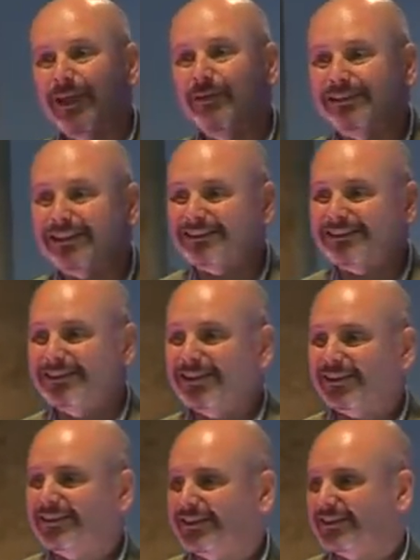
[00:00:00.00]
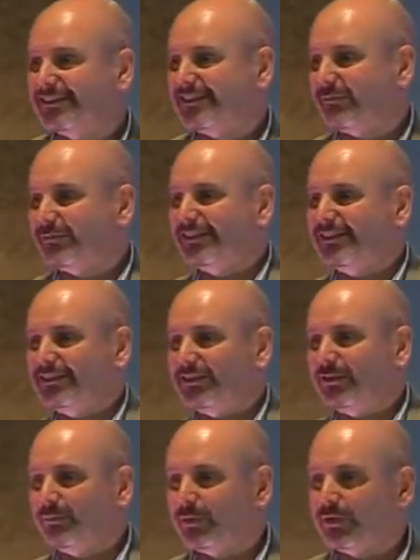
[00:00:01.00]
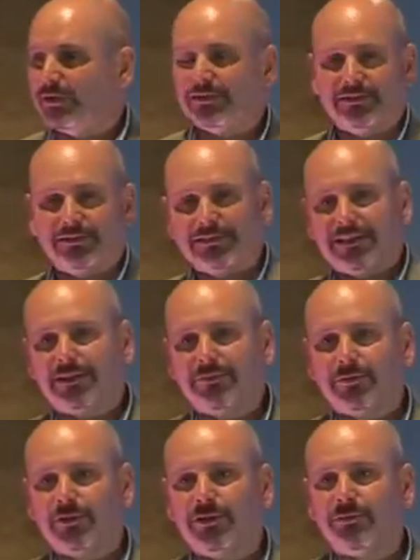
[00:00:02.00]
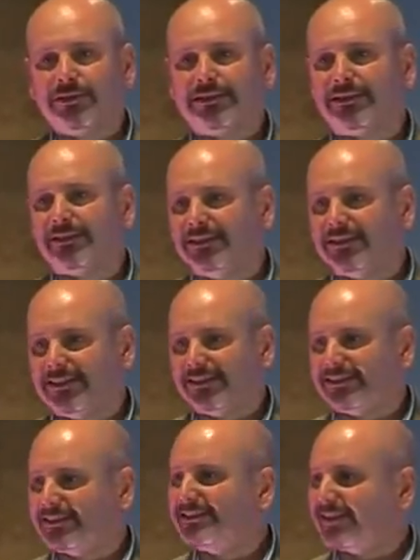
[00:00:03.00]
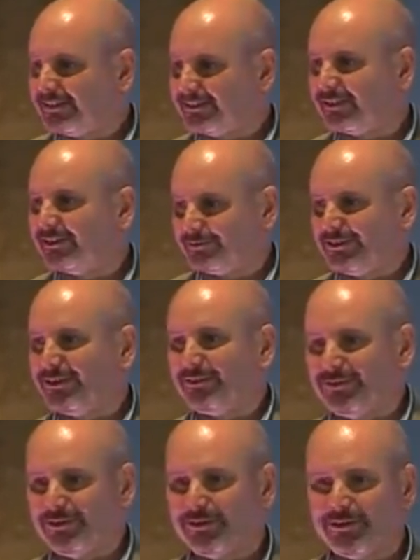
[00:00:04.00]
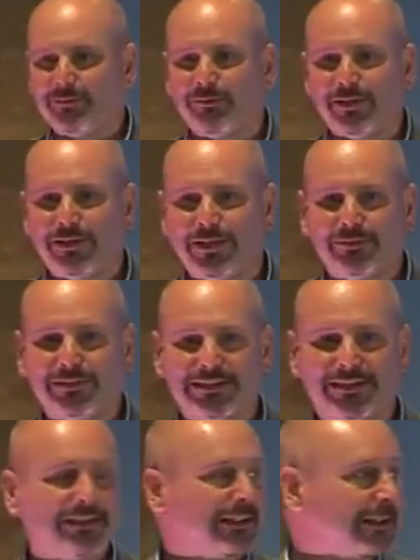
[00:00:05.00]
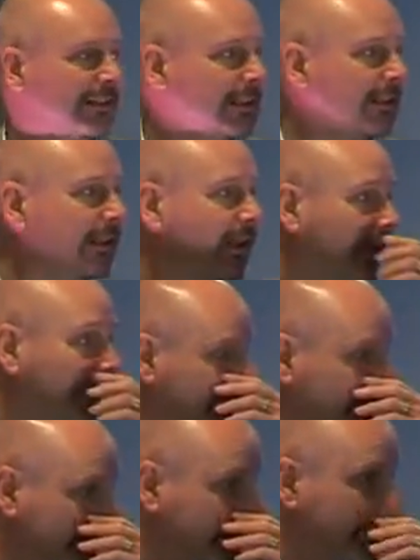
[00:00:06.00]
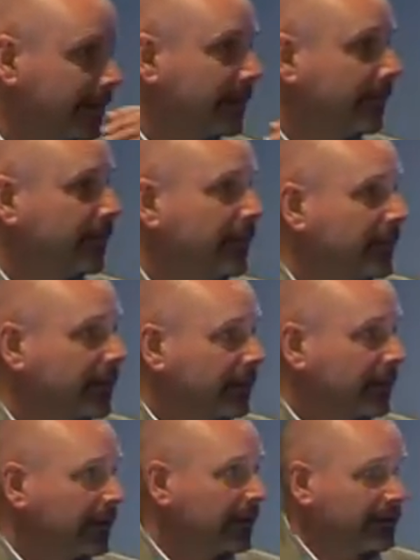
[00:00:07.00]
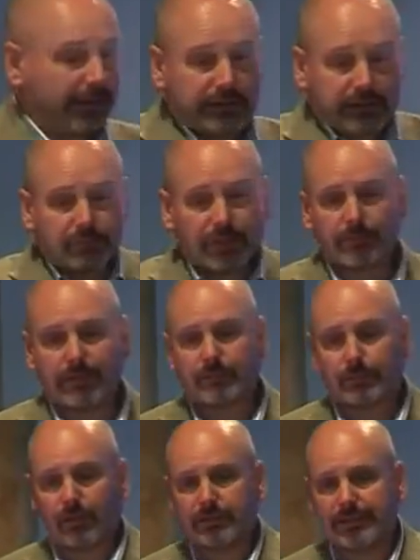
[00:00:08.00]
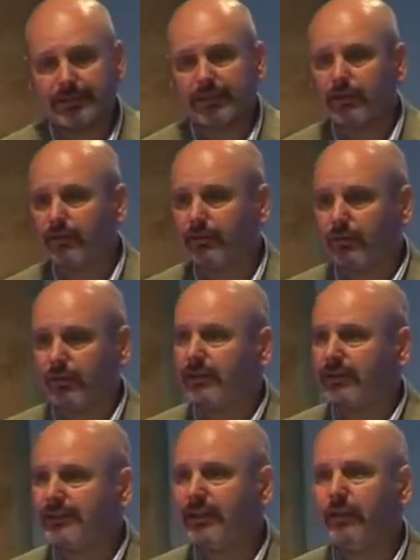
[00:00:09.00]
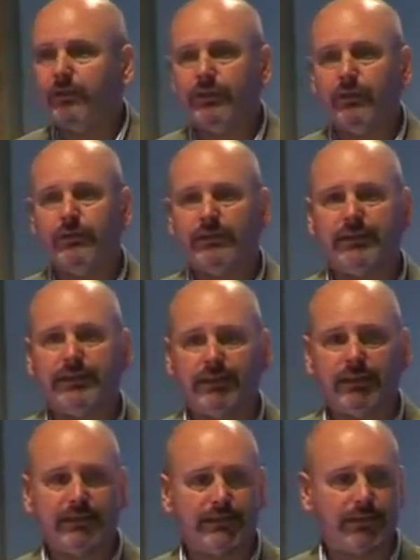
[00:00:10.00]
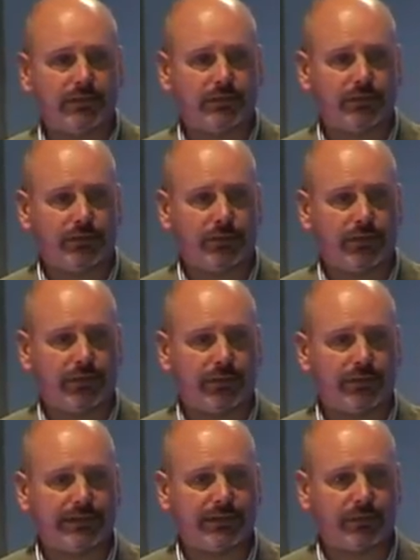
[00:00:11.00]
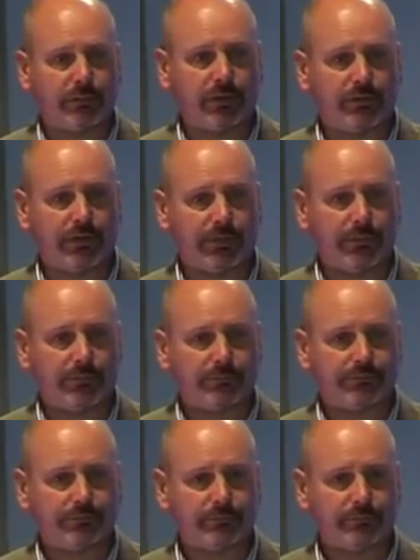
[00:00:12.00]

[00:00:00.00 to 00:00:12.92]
It was actually 1972, but California was still in the 60s then, so, you're right if you say that. And they developed this process they call, or this set of tools and techniques they called neuro-linguistic programming.